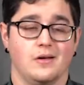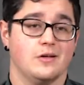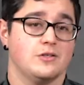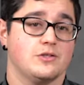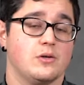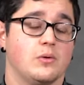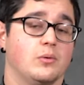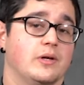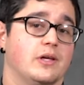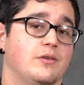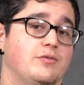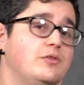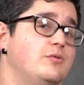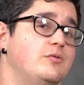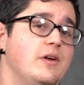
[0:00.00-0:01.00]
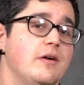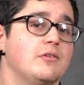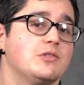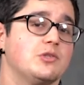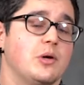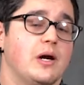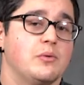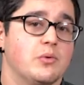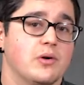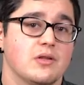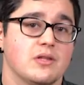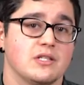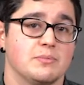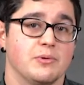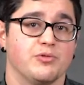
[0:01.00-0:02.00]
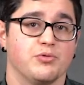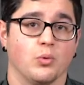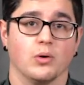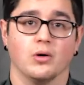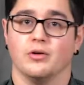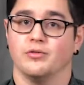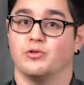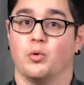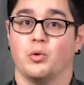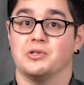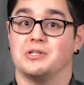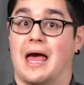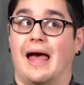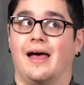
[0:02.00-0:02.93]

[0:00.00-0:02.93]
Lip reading: So if you've never tried one of these before, of course,